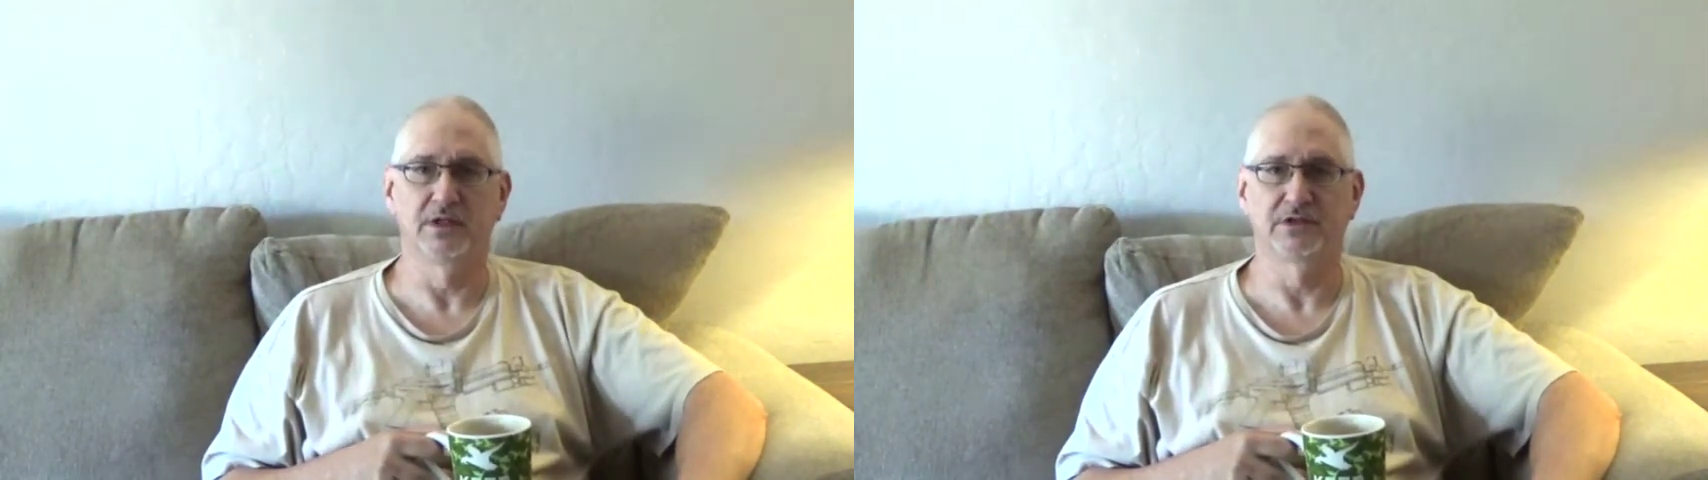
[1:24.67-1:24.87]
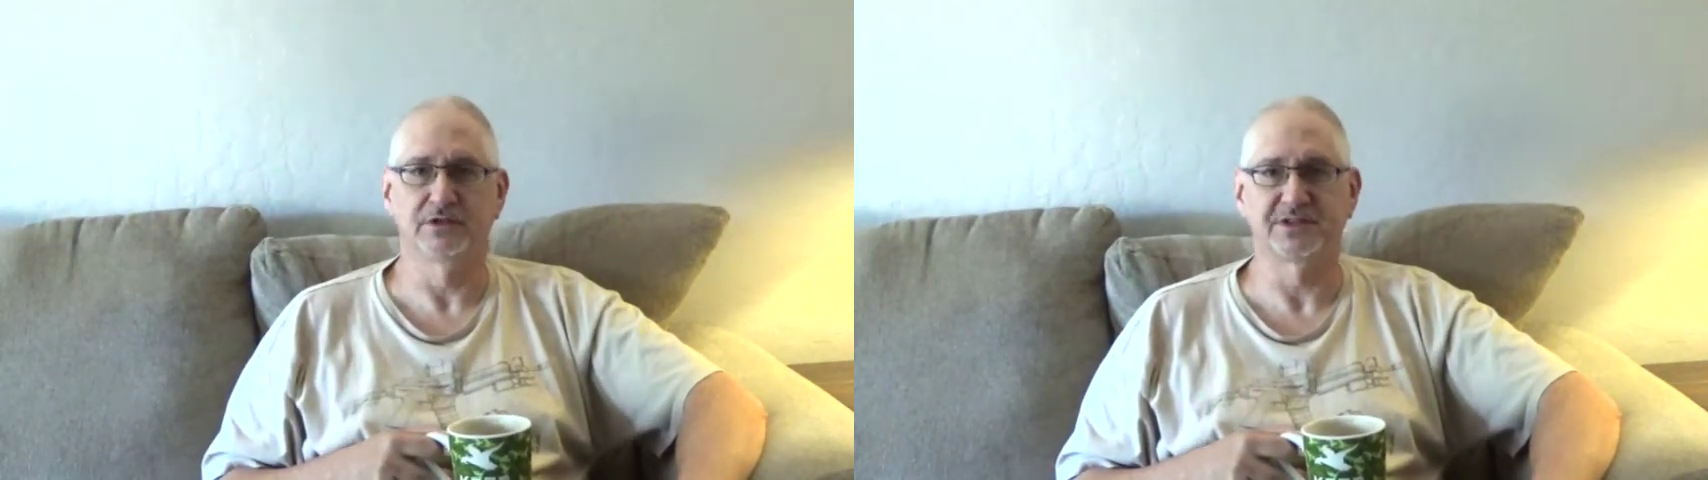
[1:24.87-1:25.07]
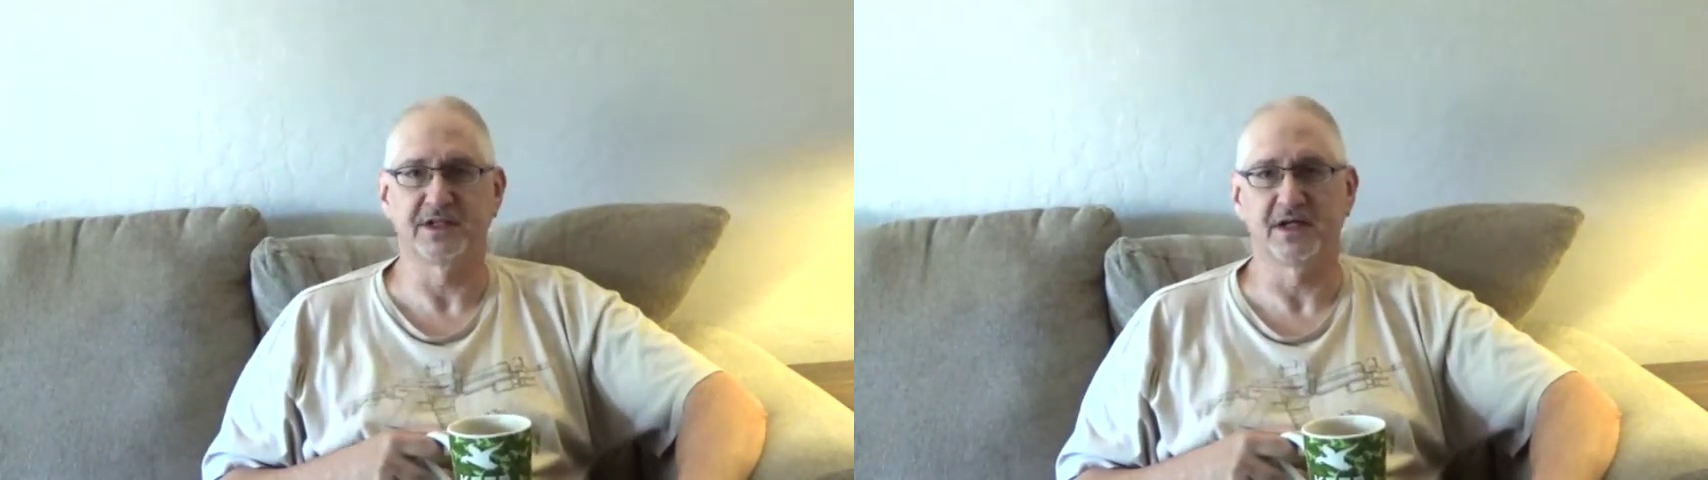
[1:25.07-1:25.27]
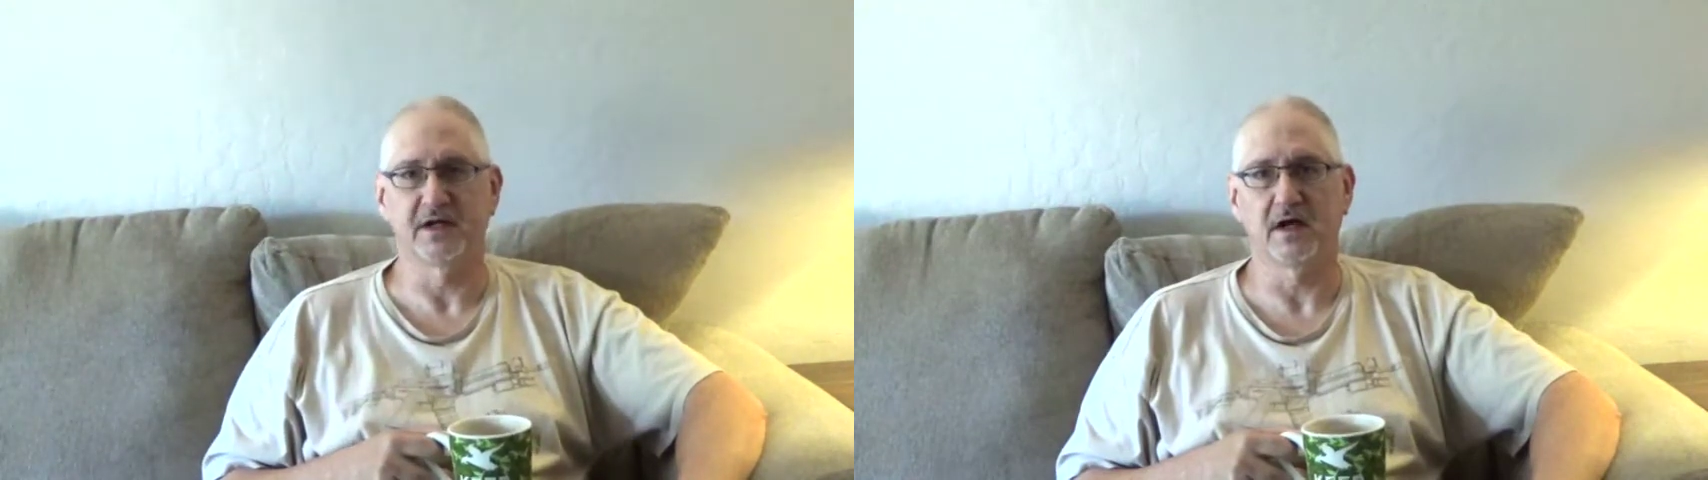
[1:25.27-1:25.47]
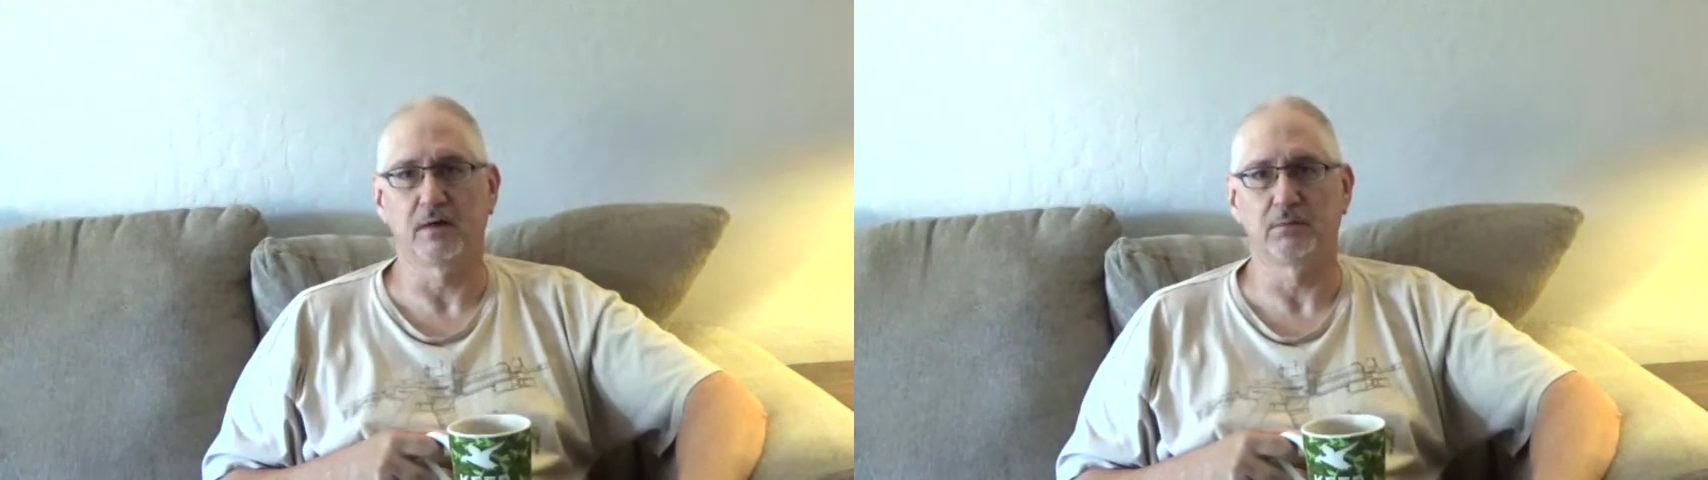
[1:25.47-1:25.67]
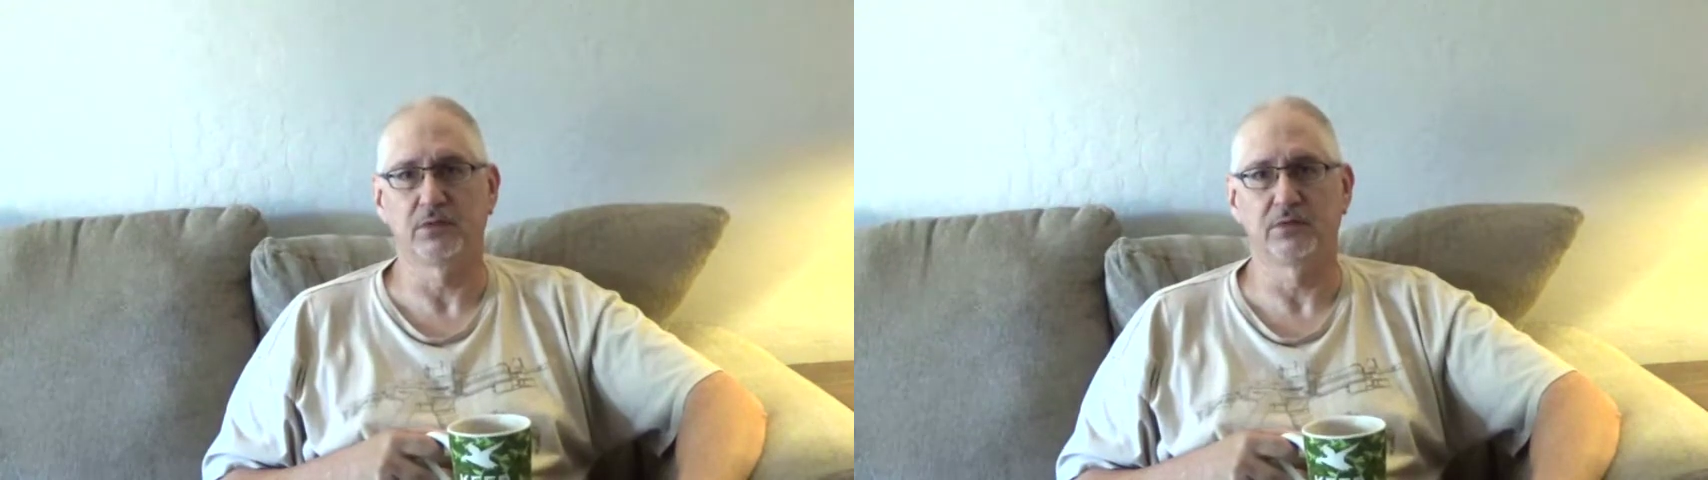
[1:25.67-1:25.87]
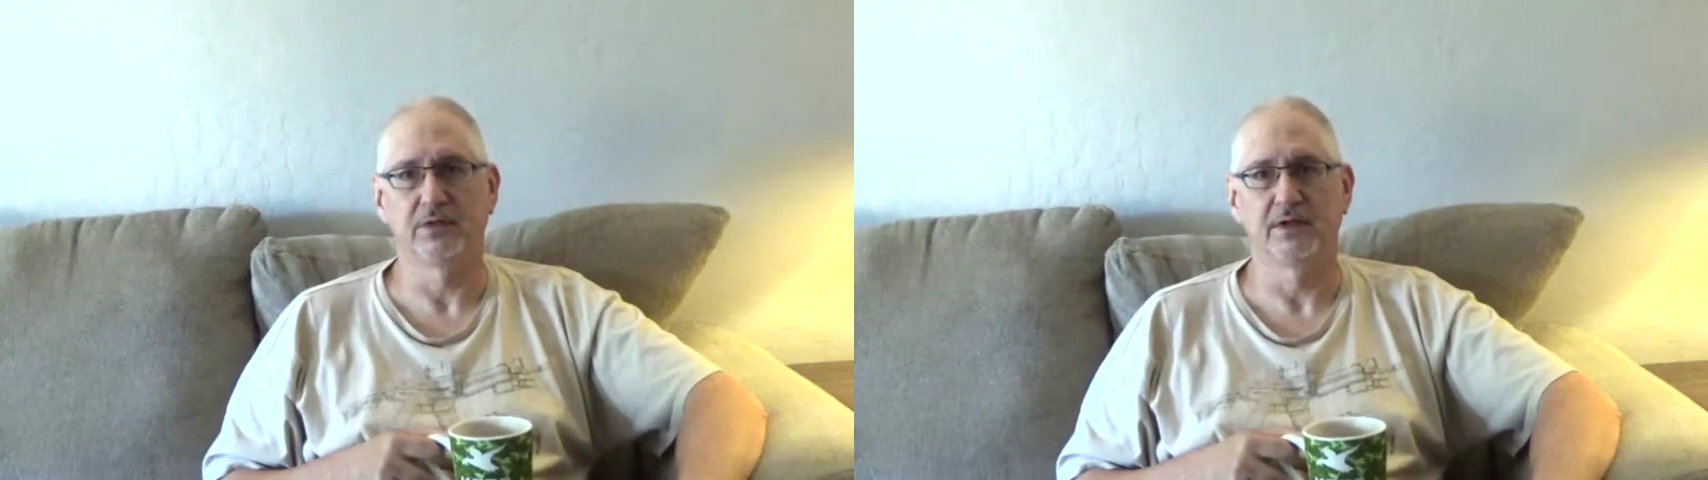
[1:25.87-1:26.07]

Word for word: measure set up